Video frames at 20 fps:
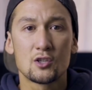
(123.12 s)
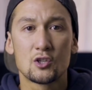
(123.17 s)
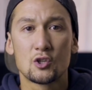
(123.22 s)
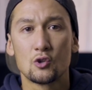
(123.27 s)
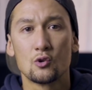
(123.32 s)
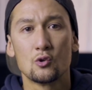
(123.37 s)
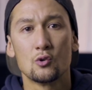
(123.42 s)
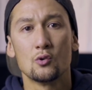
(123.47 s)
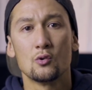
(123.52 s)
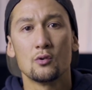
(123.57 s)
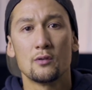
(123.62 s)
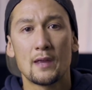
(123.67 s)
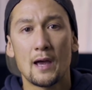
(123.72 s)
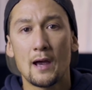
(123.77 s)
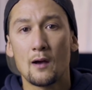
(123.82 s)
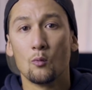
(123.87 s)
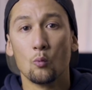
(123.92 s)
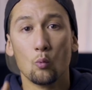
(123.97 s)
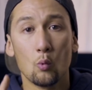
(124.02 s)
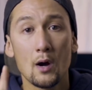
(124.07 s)
to
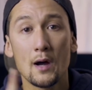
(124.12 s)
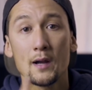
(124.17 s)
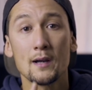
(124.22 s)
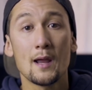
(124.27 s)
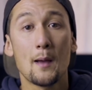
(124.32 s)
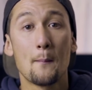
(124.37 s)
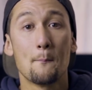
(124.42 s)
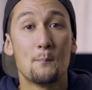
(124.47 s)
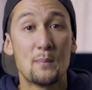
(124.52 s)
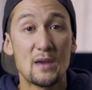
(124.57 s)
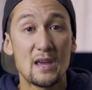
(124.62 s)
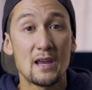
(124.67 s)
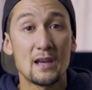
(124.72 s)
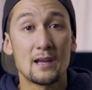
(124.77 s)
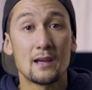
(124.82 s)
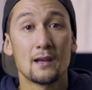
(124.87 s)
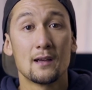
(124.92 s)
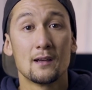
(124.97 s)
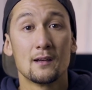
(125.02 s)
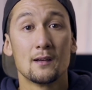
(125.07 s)
that one
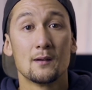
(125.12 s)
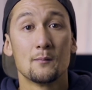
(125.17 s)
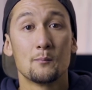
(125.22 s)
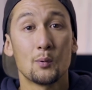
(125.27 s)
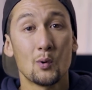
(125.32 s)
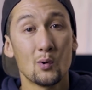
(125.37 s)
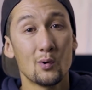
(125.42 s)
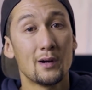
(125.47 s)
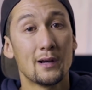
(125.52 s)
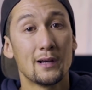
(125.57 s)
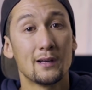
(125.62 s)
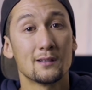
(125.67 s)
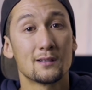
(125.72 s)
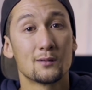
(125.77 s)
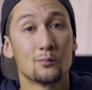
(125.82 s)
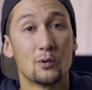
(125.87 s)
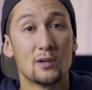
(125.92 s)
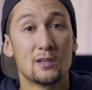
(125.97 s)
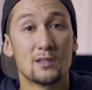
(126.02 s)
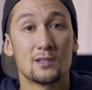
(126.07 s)
big
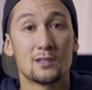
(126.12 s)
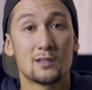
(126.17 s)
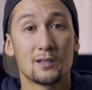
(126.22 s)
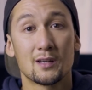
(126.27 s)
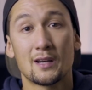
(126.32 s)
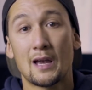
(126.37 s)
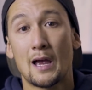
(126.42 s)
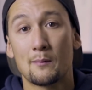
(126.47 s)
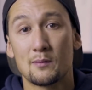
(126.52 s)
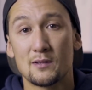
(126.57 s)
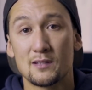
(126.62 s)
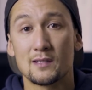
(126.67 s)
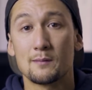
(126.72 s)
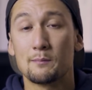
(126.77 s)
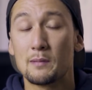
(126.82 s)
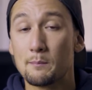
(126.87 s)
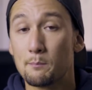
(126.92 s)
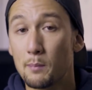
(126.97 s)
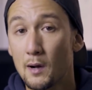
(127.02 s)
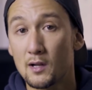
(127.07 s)
point, which happens to
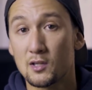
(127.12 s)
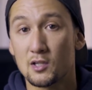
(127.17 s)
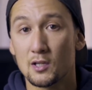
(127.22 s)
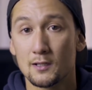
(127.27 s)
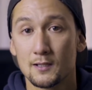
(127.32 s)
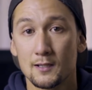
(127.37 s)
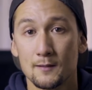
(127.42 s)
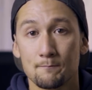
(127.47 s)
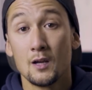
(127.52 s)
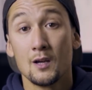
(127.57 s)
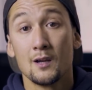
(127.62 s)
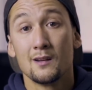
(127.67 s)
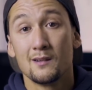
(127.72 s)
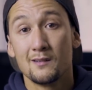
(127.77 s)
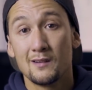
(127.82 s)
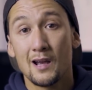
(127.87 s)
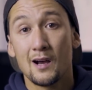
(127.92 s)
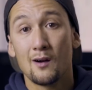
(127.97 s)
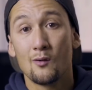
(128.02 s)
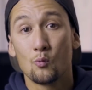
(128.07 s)
be budget.
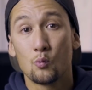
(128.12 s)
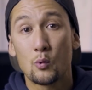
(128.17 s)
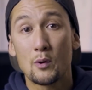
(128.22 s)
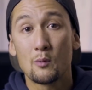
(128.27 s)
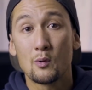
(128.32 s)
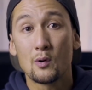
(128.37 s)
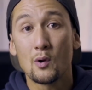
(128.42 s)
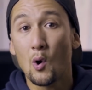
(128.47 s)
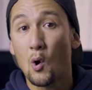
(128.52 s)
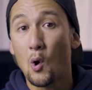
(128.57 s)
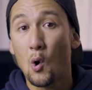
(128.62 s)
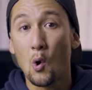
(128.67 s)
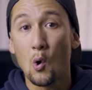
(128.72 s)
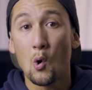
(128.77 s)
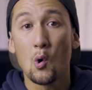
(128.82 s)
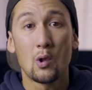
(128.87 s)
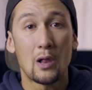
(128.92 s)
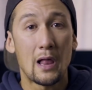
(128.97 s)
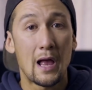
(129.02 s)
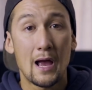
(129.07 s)
Now, we would
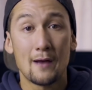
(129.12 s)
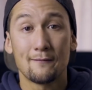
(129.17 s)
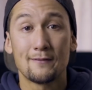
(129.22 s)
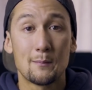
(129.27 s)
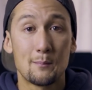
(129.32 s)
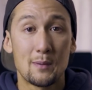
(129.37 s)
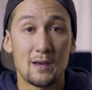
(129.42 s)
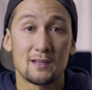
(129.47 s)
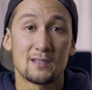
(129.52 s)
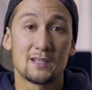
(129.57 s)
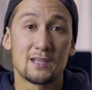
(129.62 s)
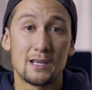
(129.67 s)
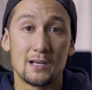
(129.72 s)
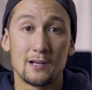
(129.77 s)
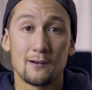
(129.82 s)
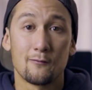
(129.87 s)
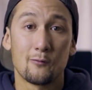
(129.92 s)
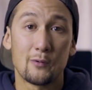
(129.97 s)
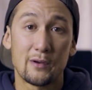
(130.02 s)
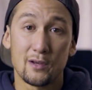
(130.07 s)
all have the best
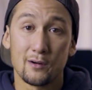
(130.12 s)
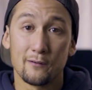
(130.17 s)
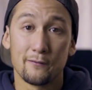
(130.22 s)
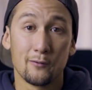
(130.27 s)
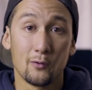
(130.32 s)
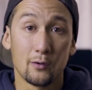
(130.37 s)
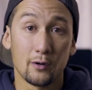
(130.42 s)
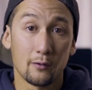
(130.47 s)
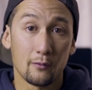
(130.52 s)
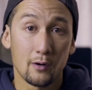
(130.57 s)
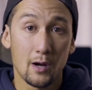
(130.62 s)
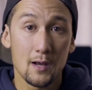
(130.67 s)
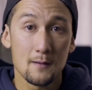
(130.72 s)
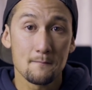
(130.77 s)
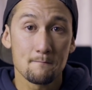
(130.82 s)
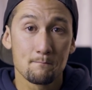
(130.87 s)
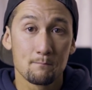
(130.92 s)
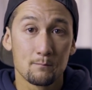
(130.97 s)
gear if we could afford it, right?